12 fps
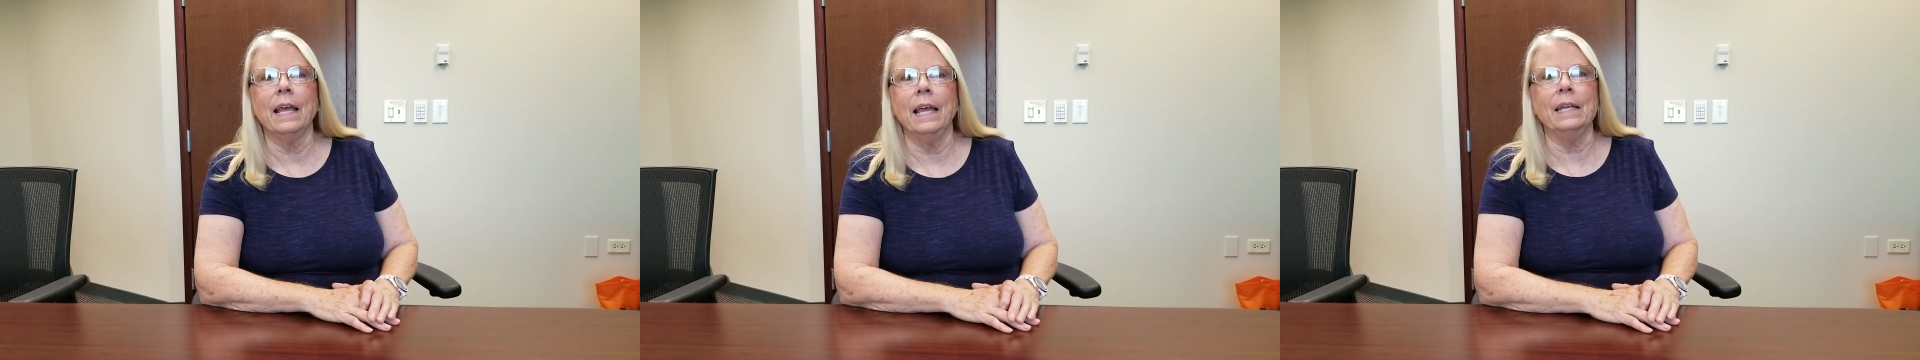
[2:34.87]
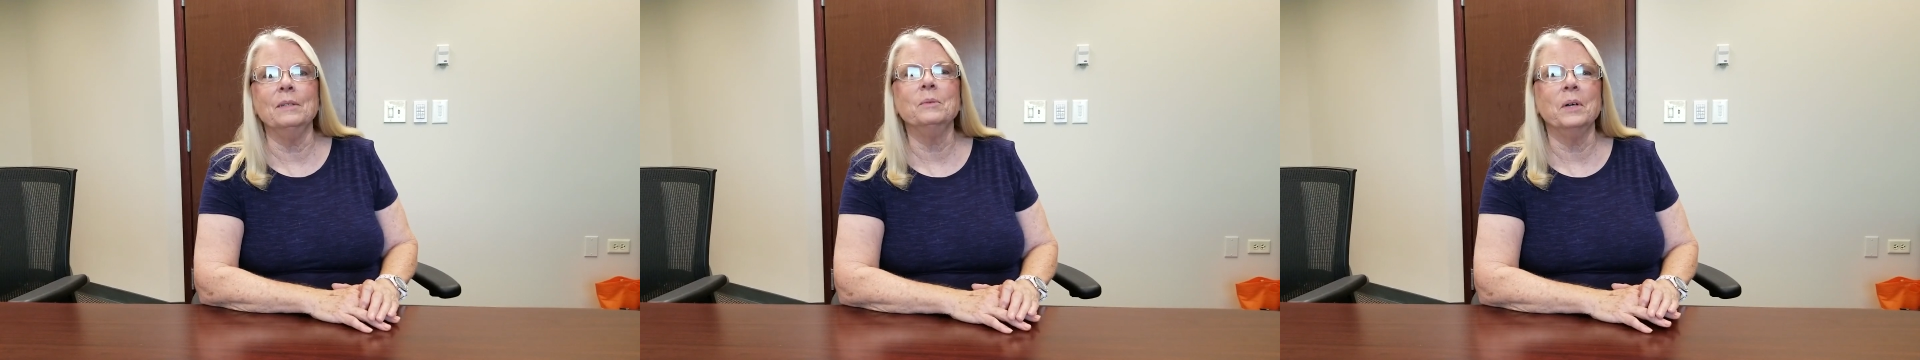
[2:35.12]

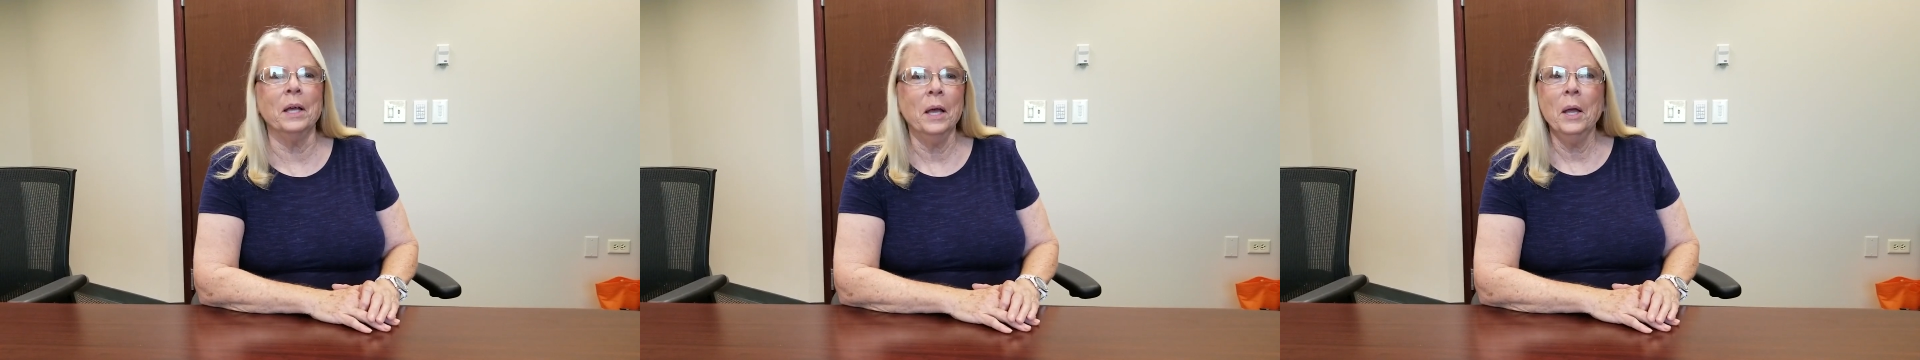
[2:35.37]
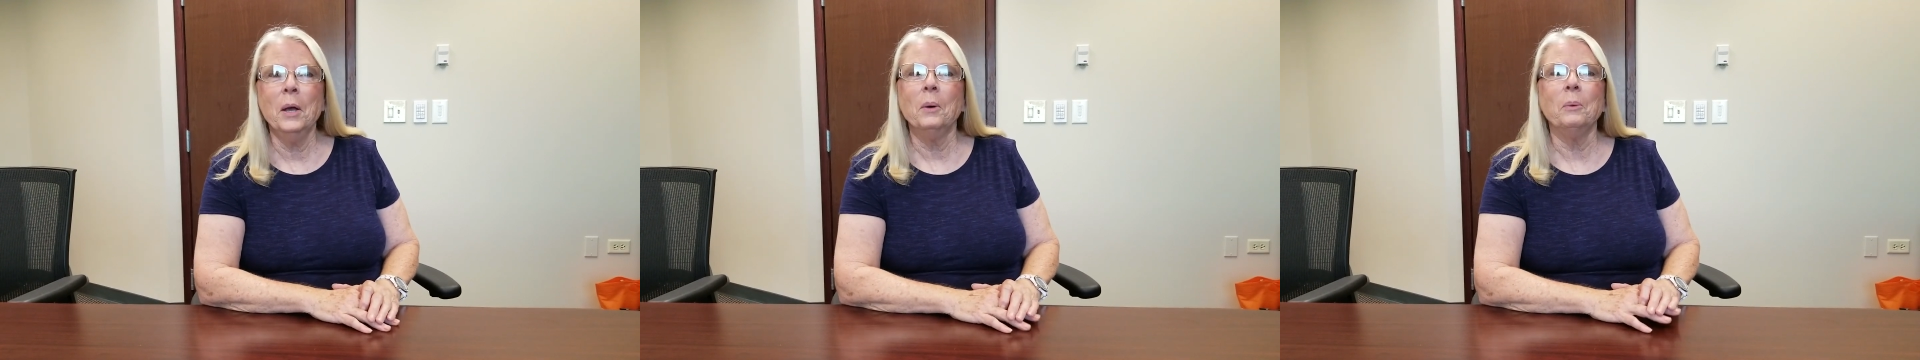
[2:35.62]
And
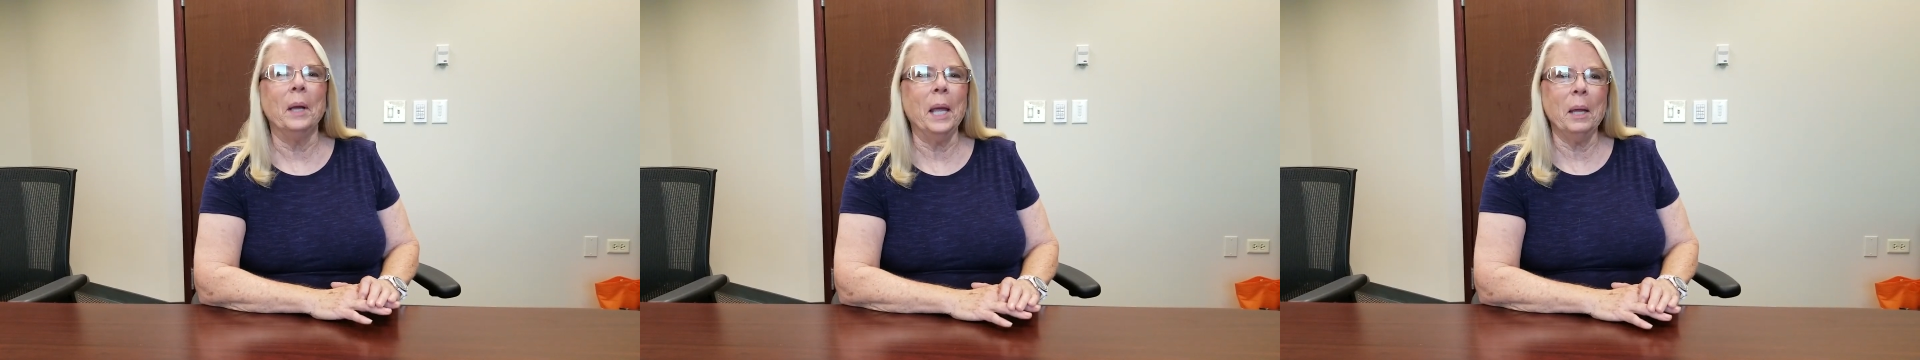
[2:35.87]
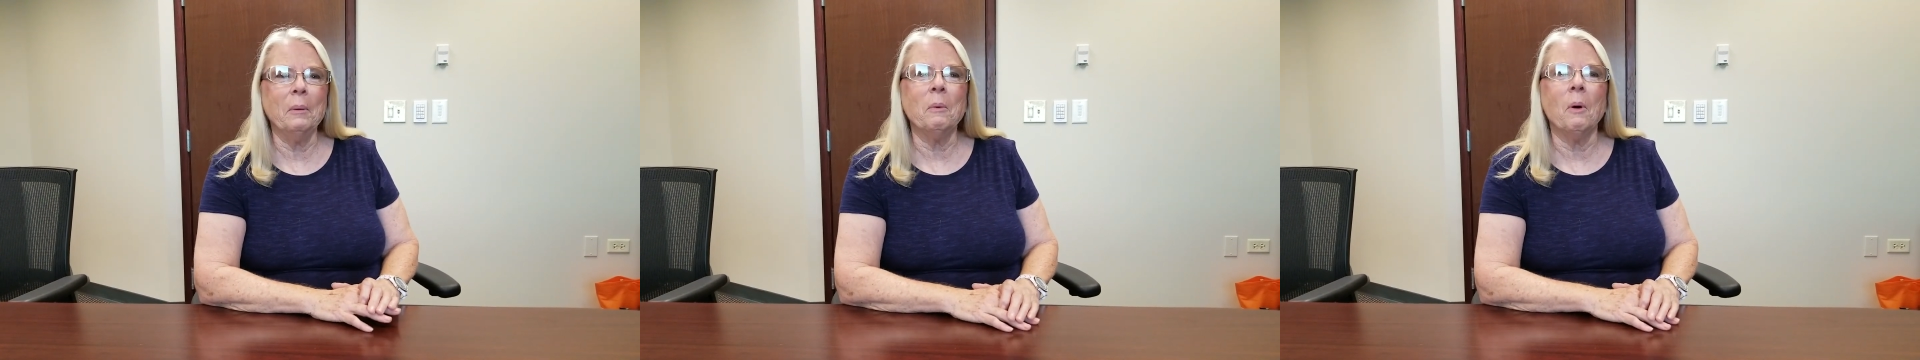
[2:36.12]

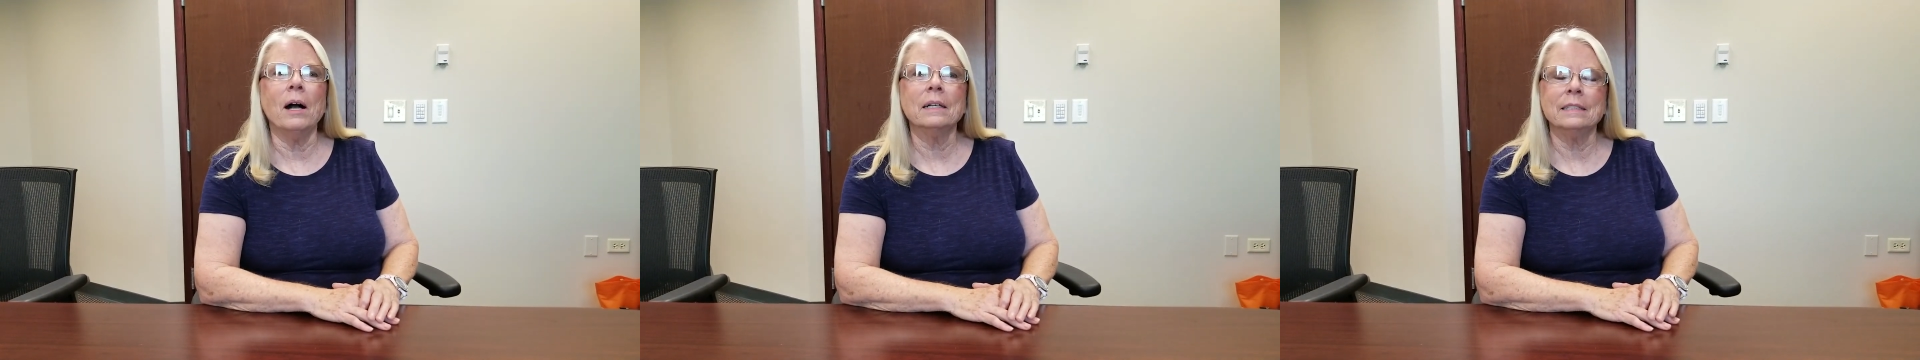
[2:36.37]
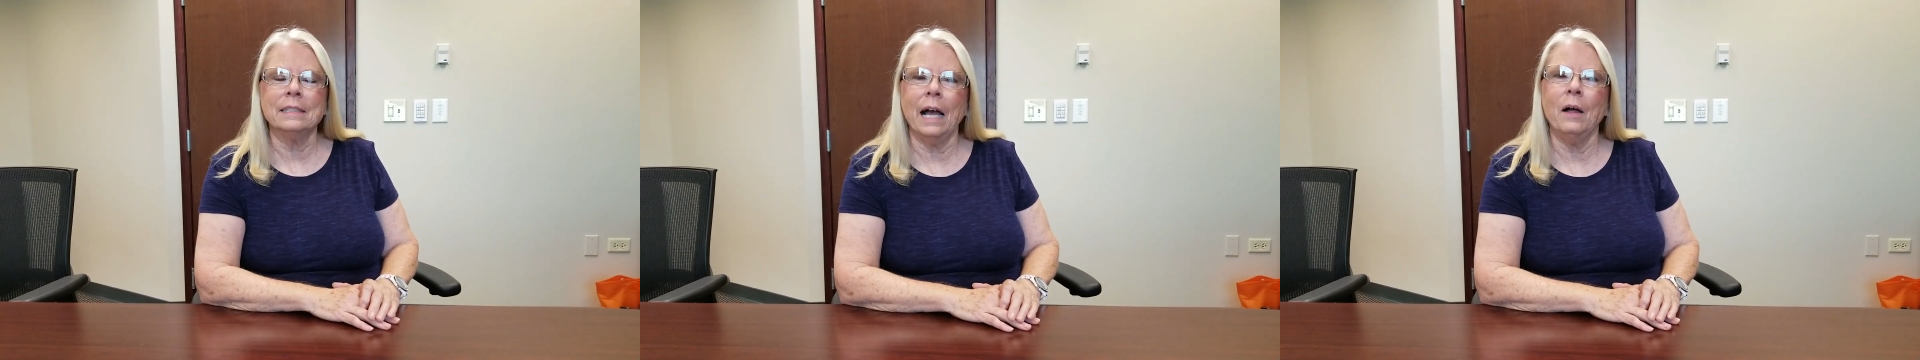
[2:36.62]
we
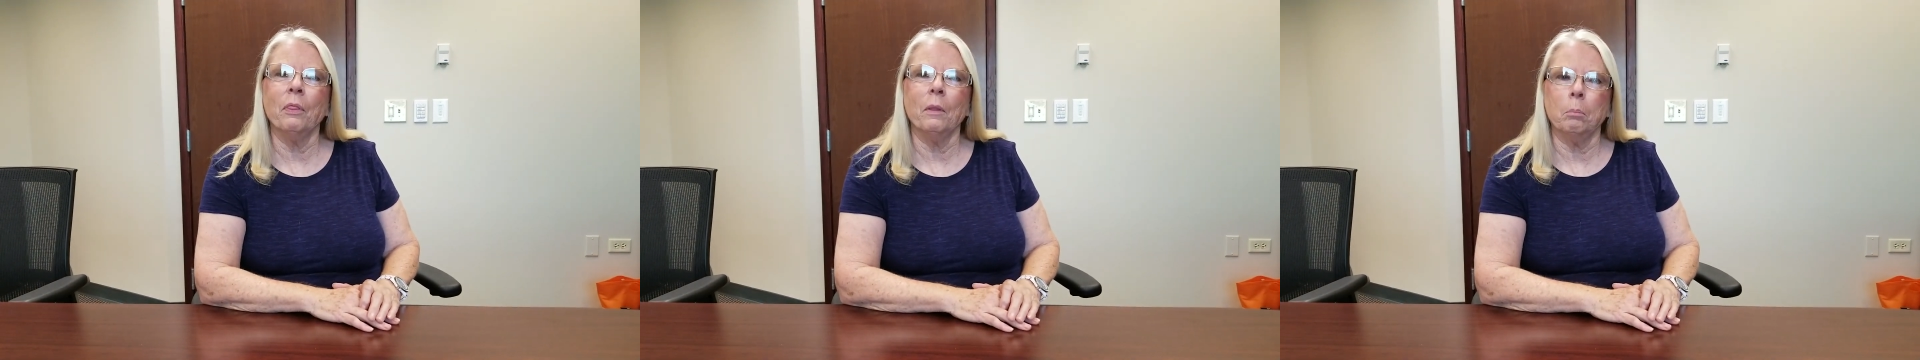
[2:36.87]
walked down the